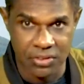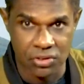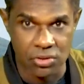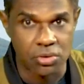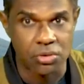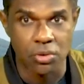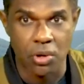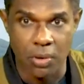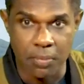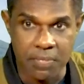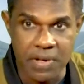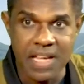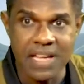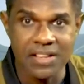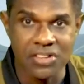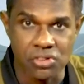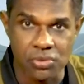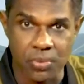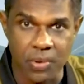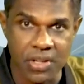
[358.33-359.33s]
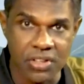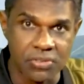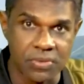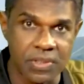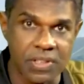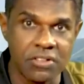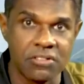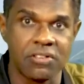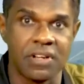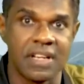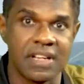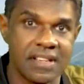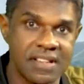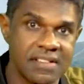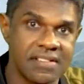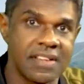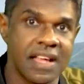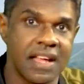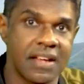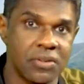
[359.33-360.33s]
So to obey his voice, we need to
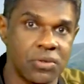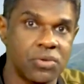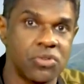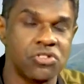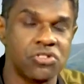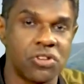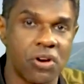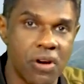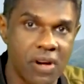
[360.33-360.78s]
understand who's